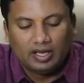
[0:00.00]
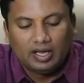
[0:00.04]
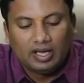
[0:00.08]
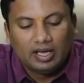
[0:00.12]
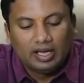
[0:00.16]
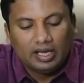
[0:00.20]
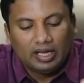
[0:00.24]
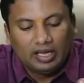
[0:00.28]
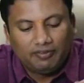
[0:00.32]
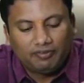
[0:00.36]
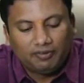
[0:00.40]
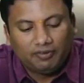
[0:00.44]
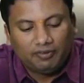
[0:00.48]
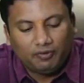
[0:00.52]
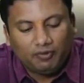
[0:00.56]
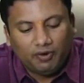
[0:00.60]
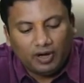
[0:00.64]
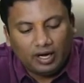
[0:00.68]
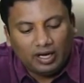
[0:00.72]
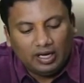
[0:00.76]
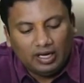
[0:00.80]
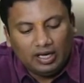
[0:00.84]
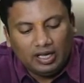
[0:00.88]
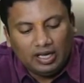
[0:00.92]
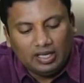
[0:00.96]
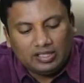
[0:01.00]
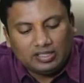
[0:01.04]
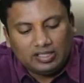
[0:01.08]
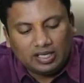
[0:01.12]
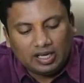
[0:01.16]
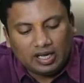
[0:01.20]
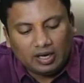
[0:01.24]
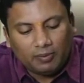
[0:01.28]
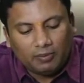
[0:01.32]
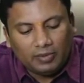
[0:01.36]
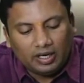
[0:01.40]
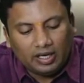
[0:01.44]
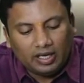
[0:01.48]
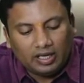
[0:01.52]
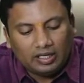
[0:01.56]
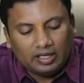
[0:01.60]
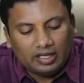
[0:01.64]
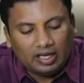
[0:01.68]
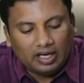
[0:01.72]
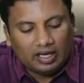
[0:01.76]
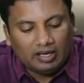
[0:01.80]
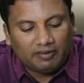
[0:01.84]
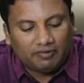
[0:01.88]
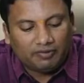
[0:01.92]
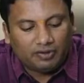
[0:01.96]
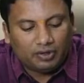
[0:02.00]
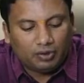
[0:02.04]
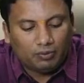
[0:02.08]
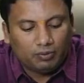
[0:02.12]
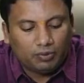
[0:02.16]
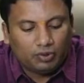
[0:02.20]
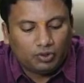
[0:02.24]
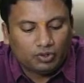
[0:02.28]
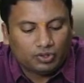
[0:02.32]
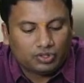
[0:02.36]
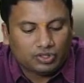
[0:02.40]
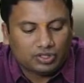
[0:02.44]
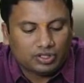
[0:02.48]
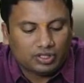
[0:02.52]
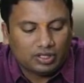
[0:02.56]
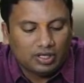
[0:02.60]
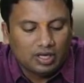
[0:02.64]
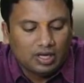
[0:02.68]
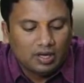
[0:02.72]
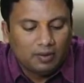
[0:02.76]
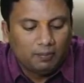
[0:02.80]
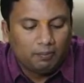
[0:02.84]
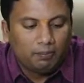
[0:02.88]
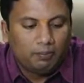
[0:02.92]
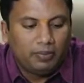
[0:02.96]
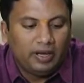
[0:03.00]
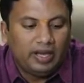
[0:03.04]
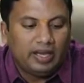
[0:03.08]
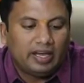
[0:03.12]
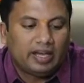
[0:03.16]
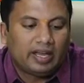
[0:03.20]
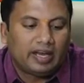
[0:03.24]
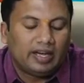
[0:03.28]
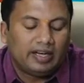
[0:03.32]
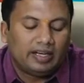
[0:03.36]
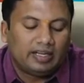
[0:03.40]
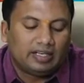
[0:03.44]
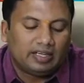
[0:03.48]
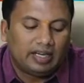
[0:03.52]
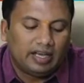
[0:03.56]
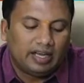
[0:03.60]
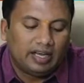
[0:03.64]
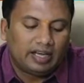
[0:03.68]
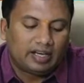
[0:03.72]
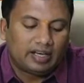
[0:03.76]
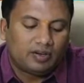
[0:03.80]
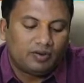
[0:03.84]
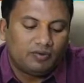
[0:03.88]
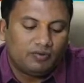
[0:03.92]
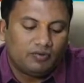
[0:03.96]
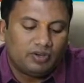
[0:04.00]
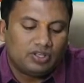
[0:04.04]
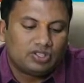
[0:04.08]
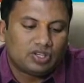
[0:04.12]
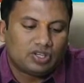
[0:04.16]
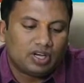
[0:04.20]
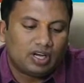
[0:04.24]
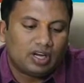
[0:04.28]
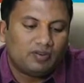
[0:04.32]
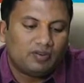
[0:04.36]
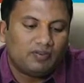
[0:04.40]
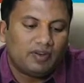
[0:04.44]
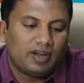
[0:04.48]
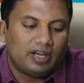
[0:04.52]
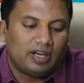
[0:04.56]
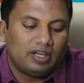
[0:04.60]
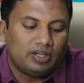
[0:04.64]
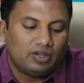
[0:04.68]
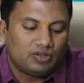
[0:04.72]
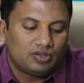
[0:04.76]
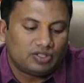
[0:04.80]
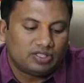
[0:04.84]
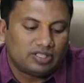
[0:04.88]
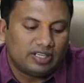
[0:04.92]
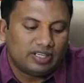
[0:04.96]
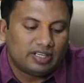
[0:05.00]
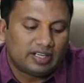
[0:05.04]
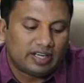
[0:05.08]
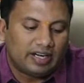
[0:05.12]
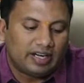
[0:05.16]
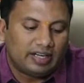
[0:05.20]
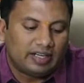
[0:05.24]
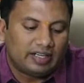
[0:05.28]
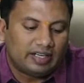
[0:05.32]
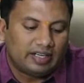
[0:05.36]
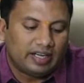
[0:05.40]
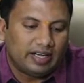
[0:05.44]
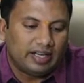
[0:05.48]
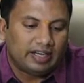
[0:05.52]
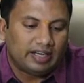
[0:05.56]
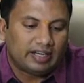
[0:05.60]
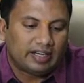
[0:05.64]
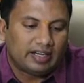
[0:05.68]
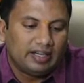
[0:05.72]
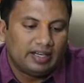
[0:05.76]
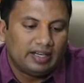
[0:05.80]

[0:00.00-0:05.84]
If one is coming in the leftmost, B can take which all values it can take?